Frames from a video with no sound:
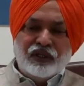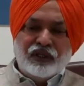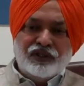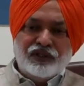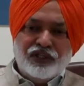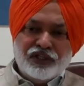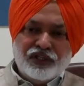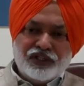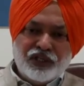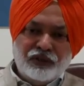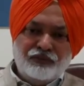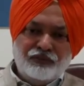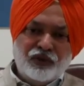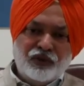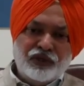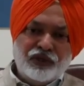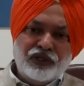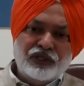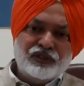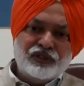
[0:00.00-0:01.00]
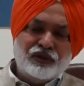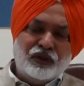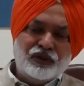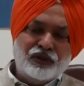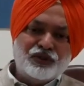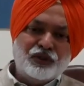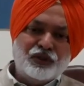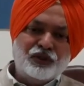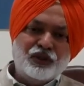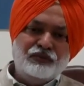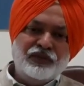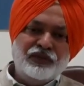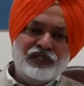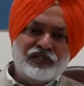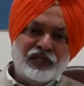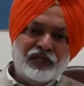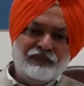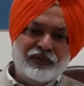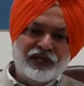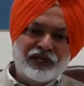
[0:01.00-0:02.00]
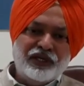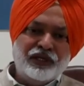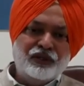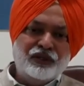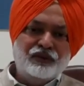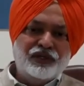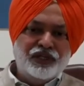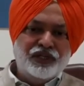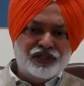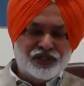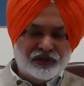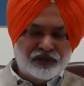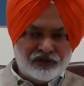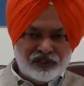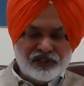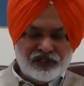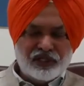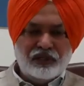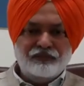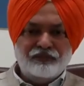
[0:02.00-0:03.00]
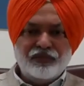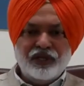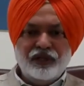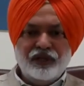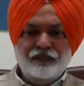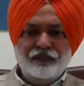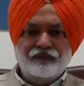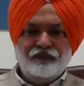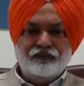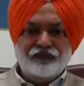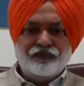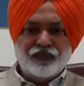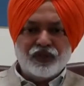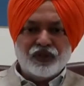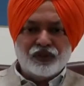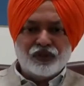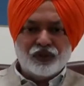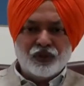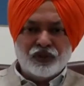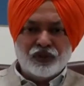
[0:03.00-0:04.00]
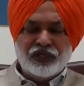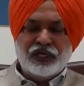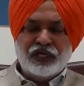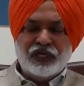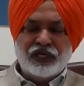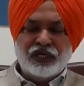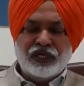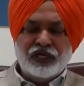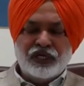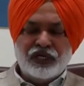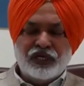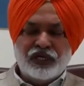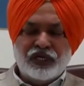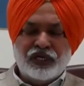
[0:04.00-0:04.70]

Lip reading: This report is also to be submitted to the insurance company, so that it can